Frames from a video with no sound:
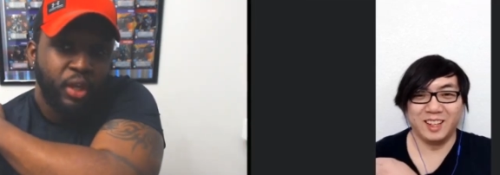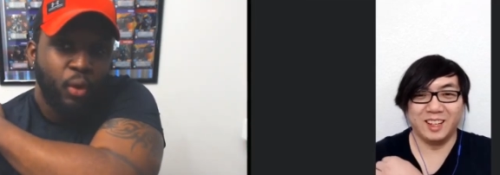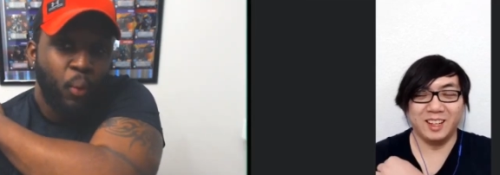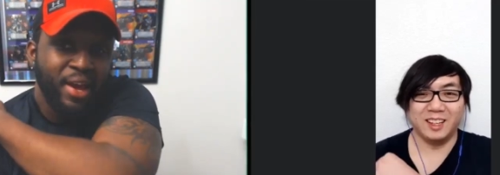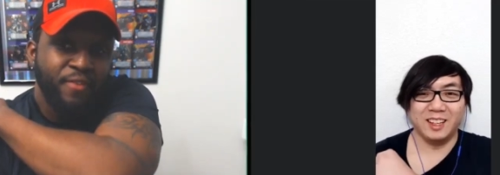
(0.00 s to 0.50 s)

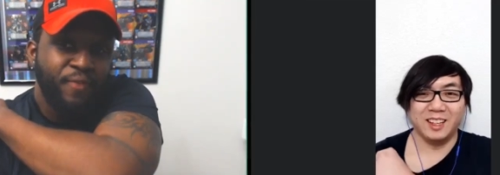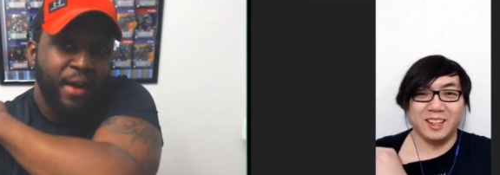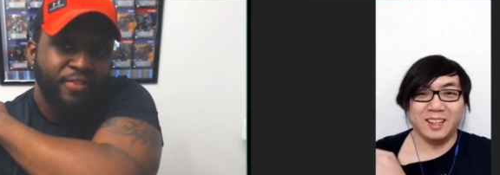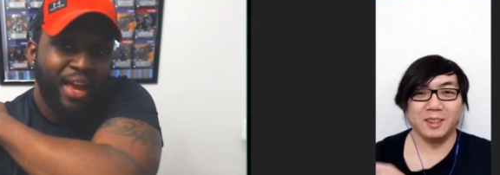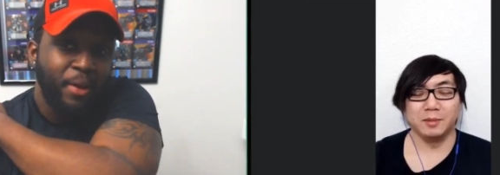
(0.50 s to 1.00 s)
Speaker 1: Wave
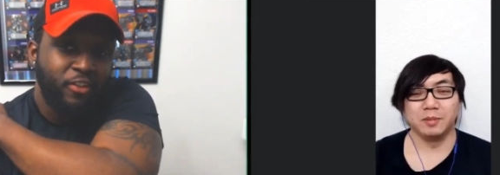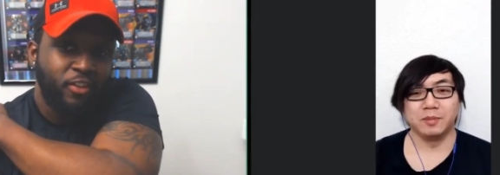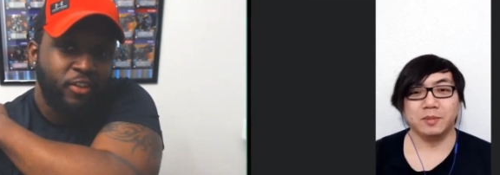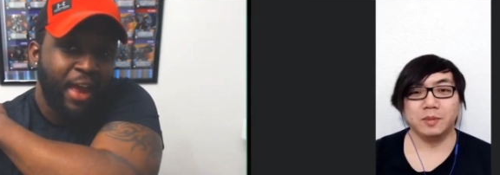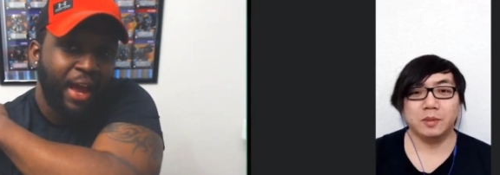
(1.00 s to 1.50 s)
Five Titan
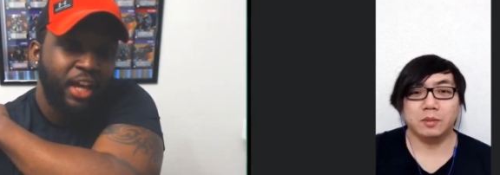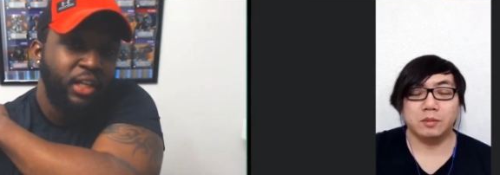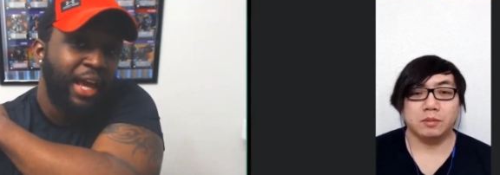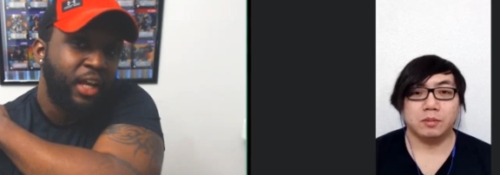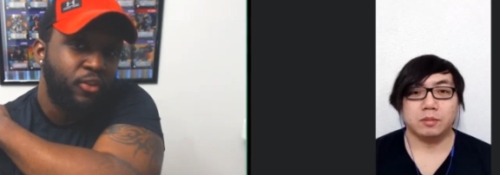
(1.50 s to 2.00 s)
Masters Attack. How you
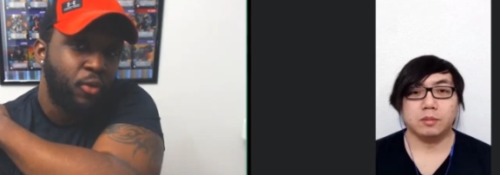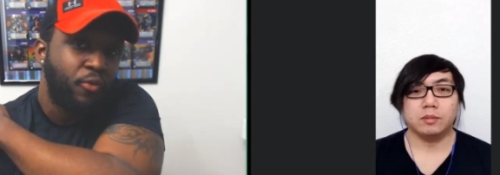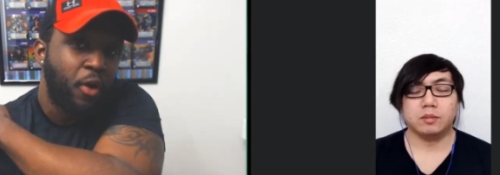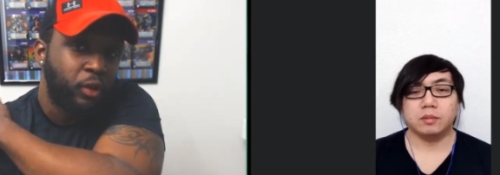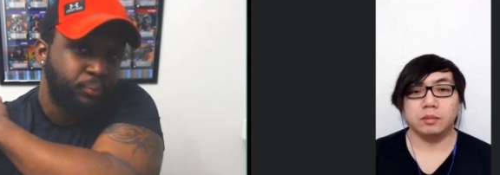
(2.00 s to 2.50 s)
liking it so
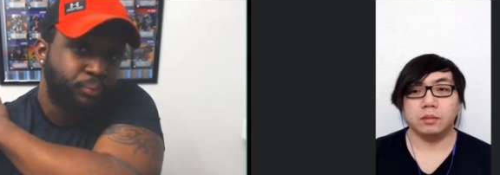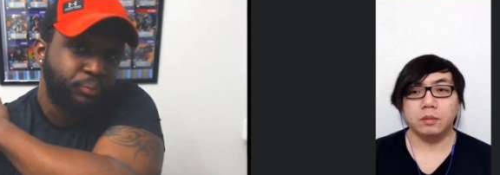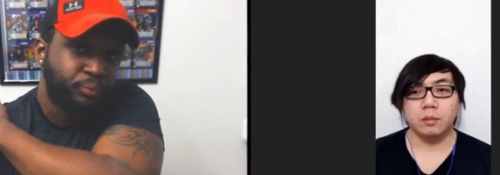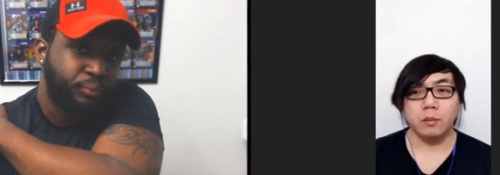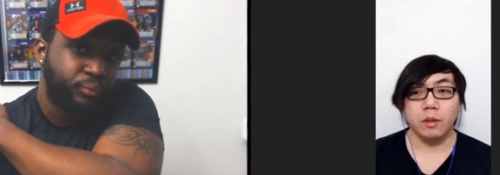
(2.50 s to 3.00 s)
far?
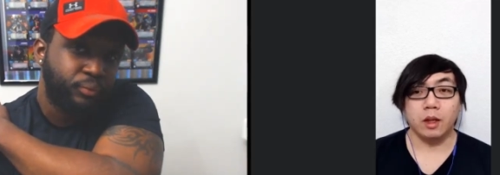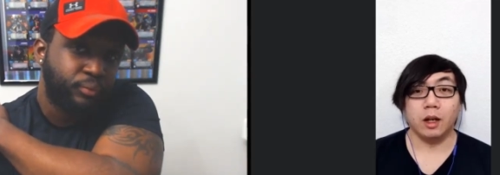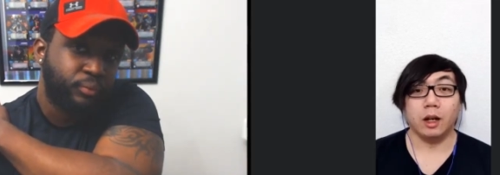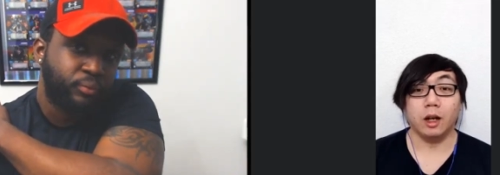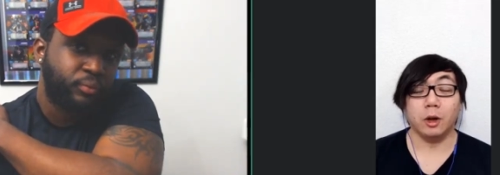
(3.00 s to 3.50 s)

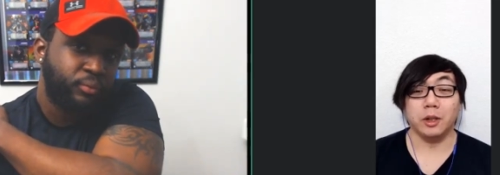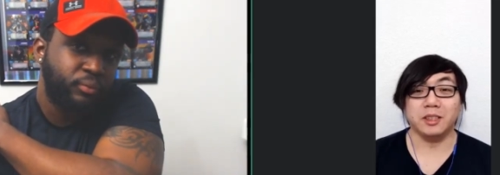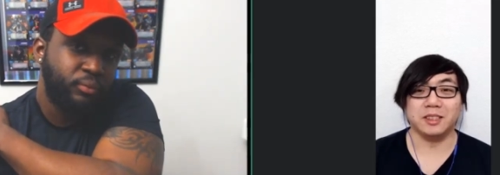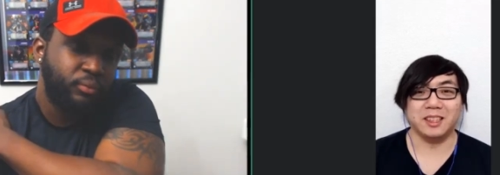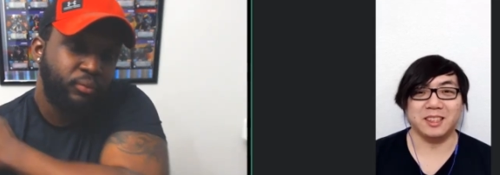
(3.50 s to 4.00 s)

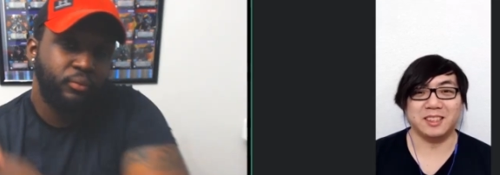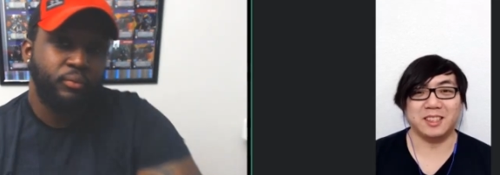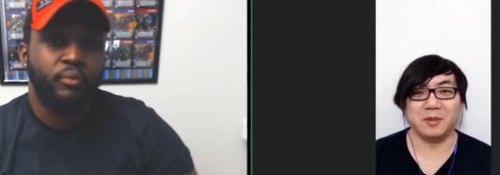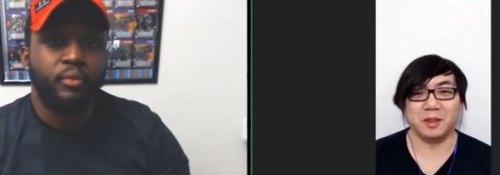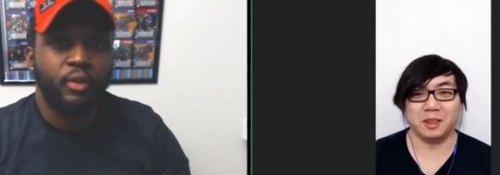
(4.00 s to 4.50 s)
Speaker 2: Oh, it's
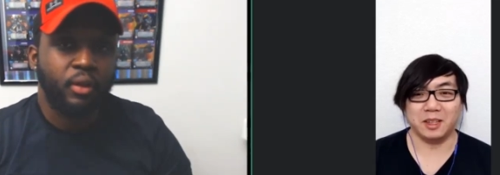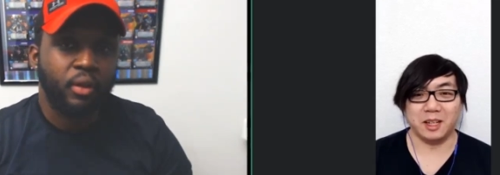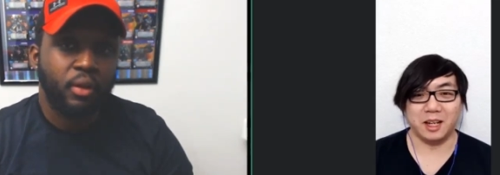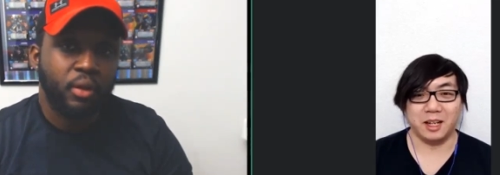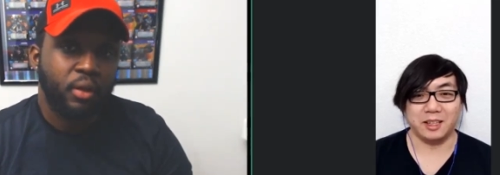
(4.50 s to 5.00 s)
it's
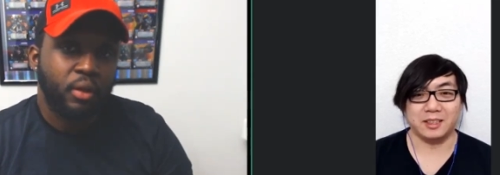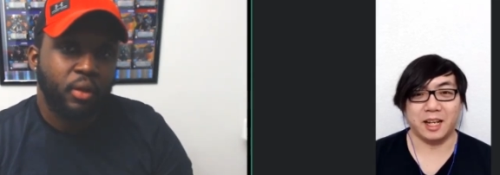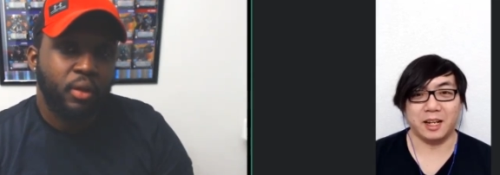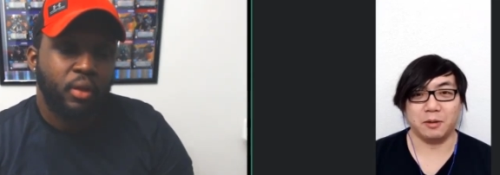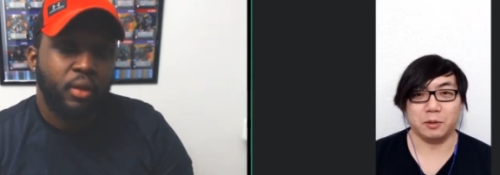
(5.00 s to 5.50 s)
definitely
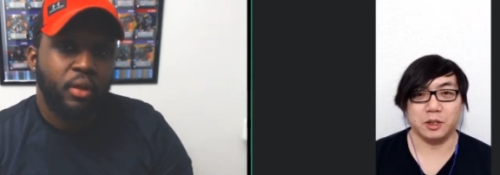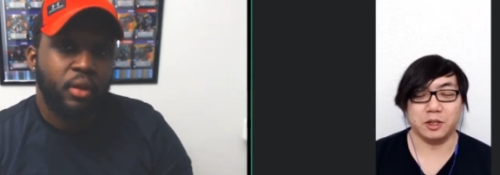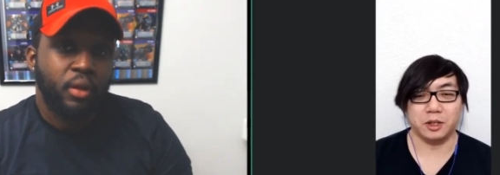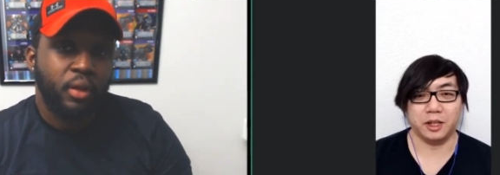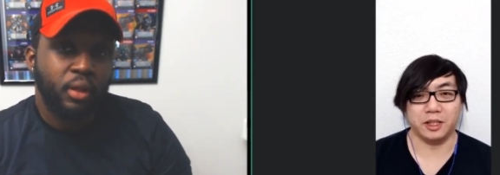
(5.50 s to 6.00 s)
uh,
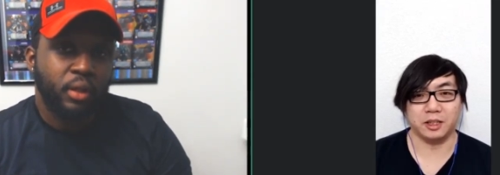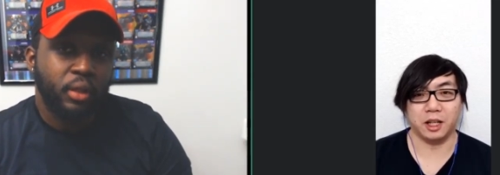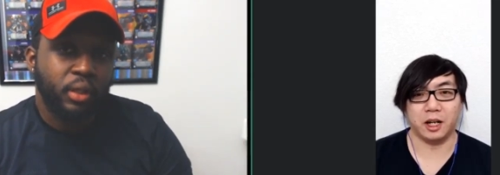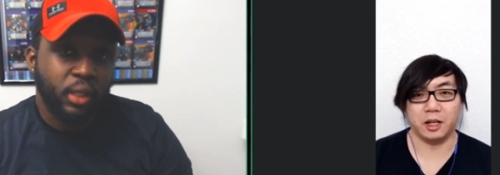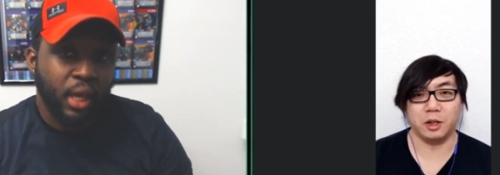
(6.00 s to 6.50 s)
exciting for
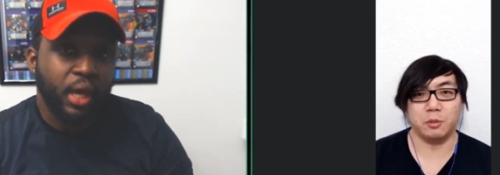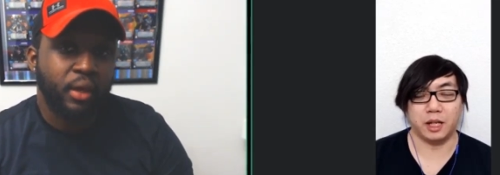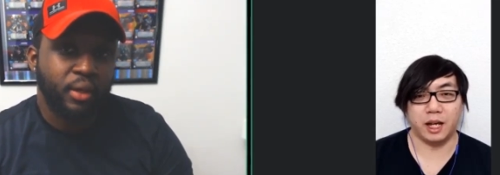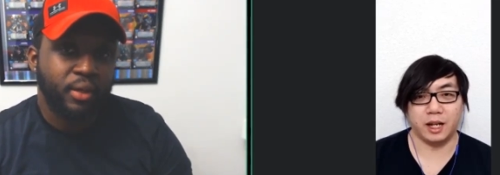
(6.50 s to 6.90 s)
sure. There's a lot of new